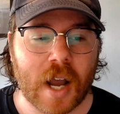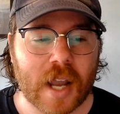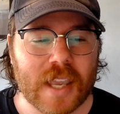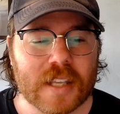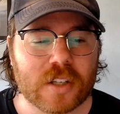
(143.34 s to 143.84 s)

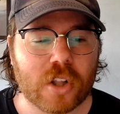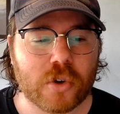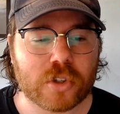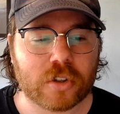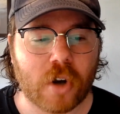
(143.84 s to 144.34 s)
He's
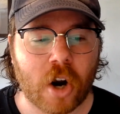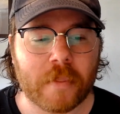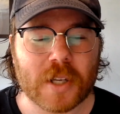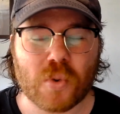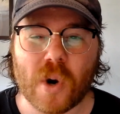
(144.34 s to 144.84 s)
closer to
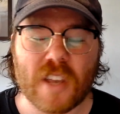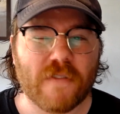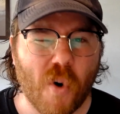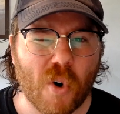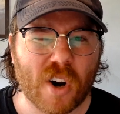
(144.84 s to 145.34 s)

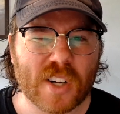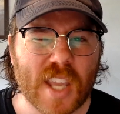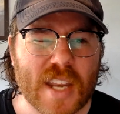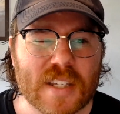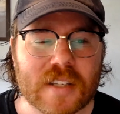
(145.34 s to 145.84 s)
RB24 on
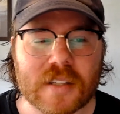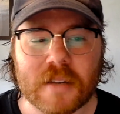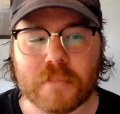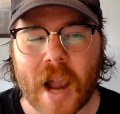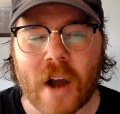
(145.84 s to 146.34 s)

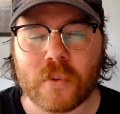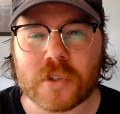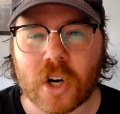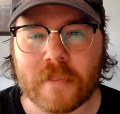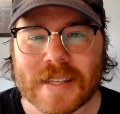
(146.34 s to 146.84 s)
KTC. Brown was
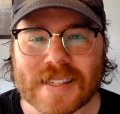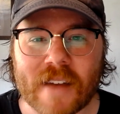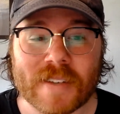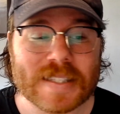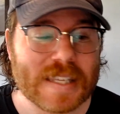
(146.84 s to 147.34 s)

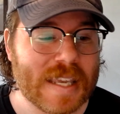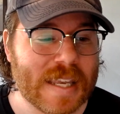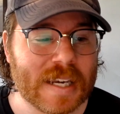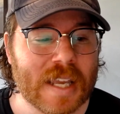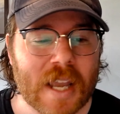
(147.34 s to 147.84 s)

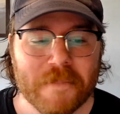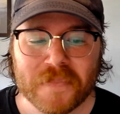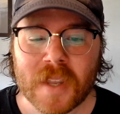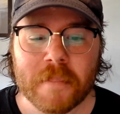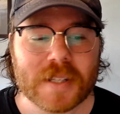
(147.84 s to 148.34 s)
RB17.
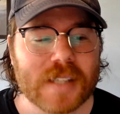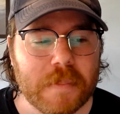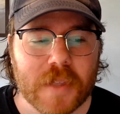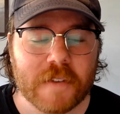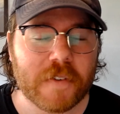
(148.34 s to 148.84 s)
But same
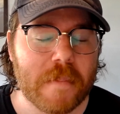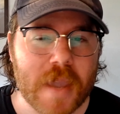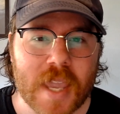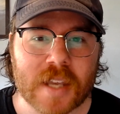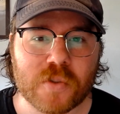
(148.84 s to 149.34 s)
thing for
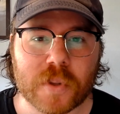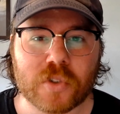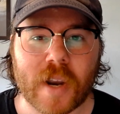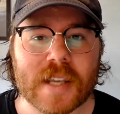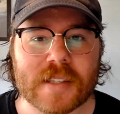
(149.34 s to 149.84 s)
me as with
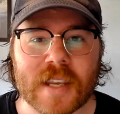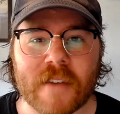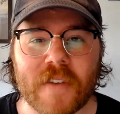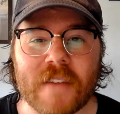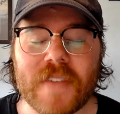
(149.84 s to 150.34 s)
Tracy.
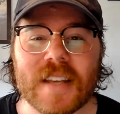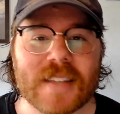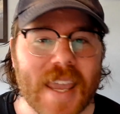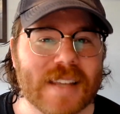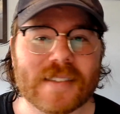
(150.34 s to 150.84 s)
If they
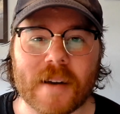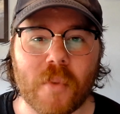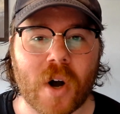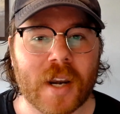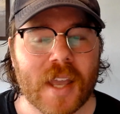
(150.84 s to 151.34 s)
take
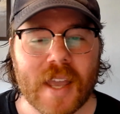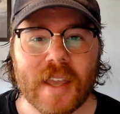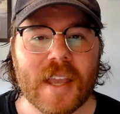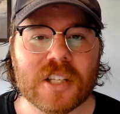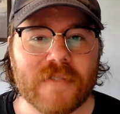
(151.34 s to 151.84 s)
someone,
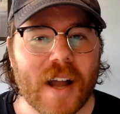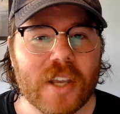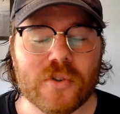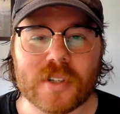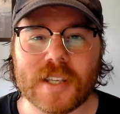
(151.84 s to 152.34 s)
his
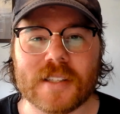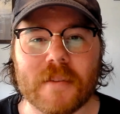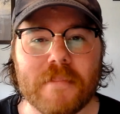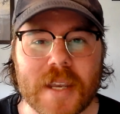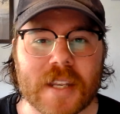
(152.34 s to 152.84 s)
value just gets
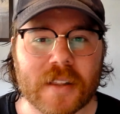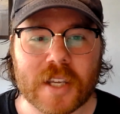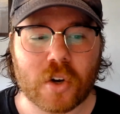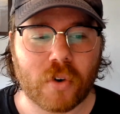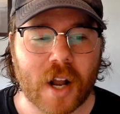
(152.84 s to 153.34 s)
immediately
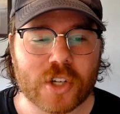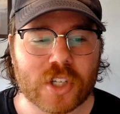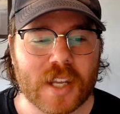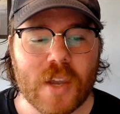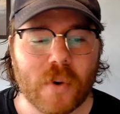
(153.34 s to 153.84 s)
crushed,
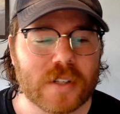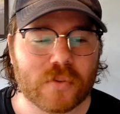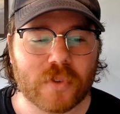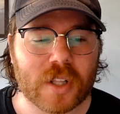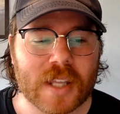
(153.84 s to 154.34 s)
and he
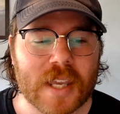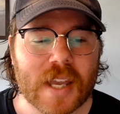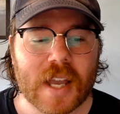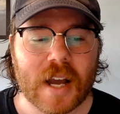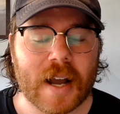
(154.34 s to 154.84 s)
wasn't
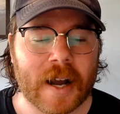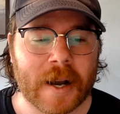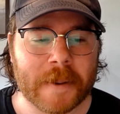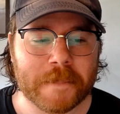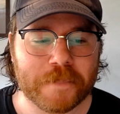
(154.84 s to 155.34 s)
really,
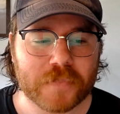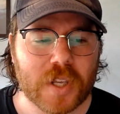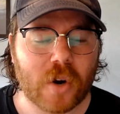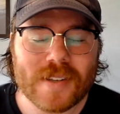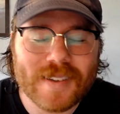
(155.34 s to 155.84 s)

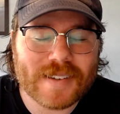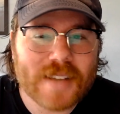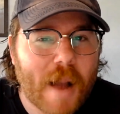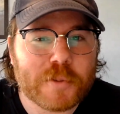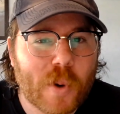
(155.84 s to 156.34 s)
he's not a
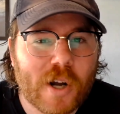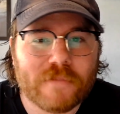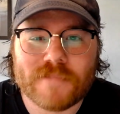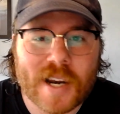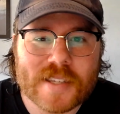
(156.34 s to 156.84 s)
top
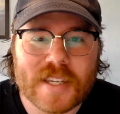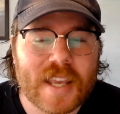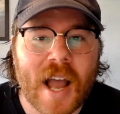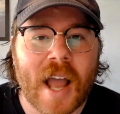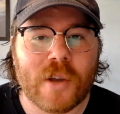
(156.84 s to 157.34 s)
12 Dynasty
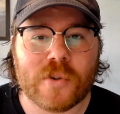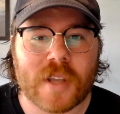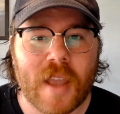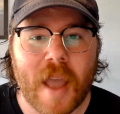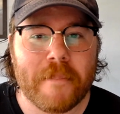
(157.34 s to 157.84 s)
guy who's
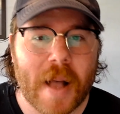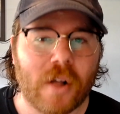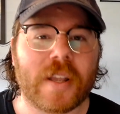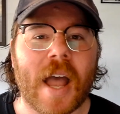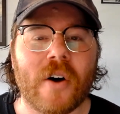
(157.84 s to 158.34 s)
a
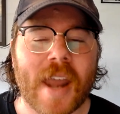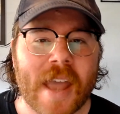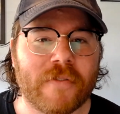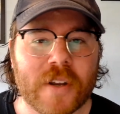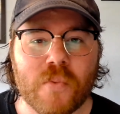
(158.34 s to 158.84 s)
bell cow and
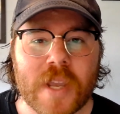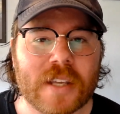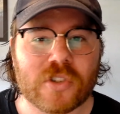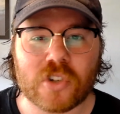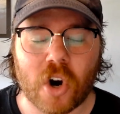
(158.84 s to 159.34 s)
every week
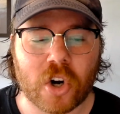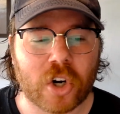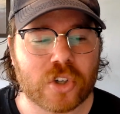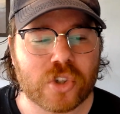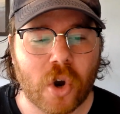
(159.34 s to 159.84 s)

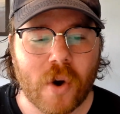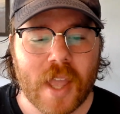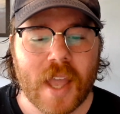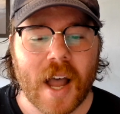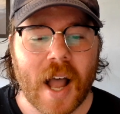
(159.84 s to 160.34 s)
starter. So
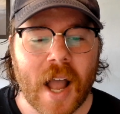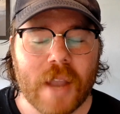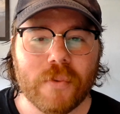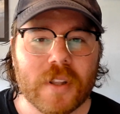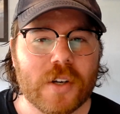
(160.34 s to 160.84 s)
I
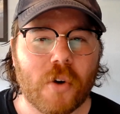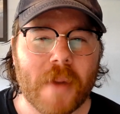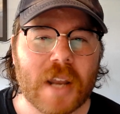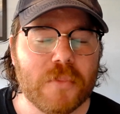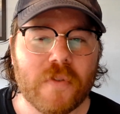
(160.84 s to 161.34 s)
really don't
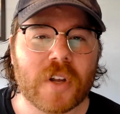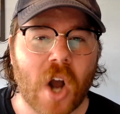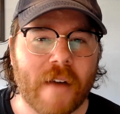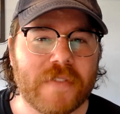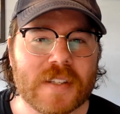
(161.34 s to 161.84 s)
mind moving
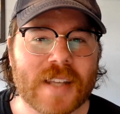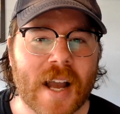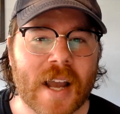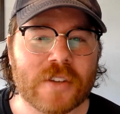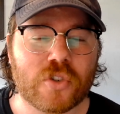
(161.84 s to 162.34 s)
off these
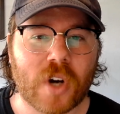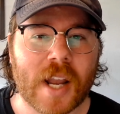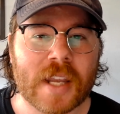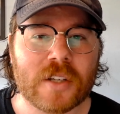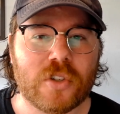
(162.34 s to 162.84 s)
guys,
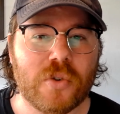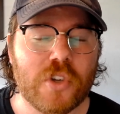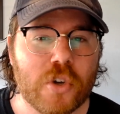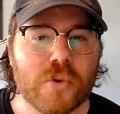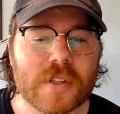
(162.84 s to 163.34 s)
trying to
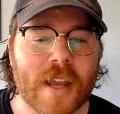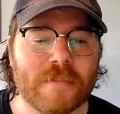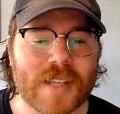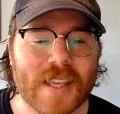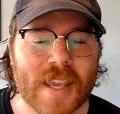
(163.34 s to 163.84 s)
use
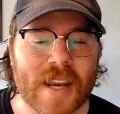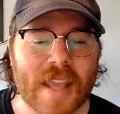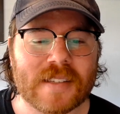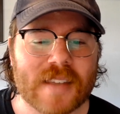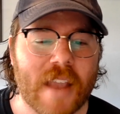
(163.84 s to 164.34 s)
them to get
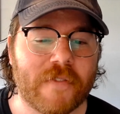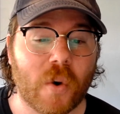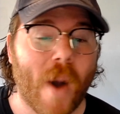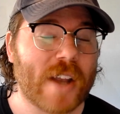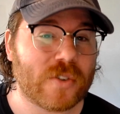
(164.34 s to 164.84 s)
a safer
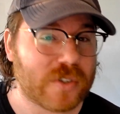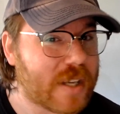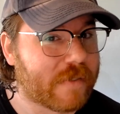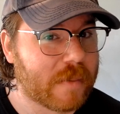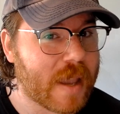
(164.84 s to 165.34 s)
wide
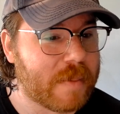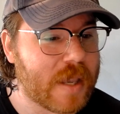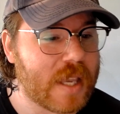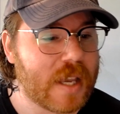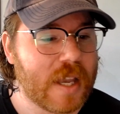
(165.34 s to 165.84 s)
receiver
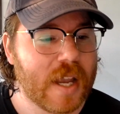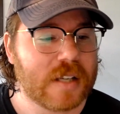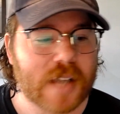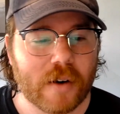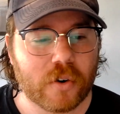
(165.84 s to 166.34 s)
maybe.
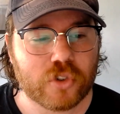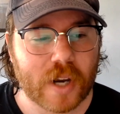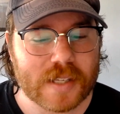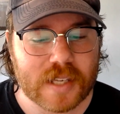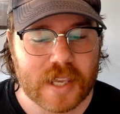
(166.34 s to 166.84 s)
Tyrone
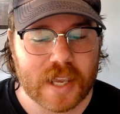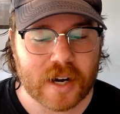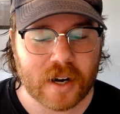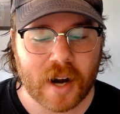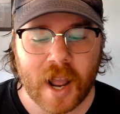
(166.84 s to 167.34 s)
Tracy
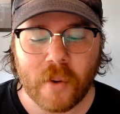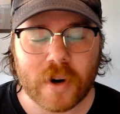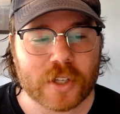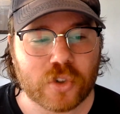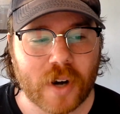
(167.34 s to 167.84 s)
here. I
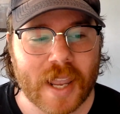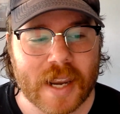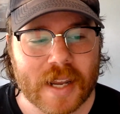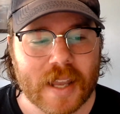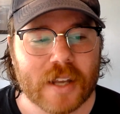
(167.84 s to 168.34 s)
want to
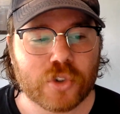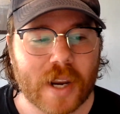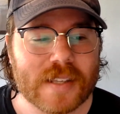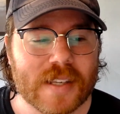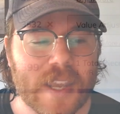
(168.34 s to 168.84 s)
trade Tracy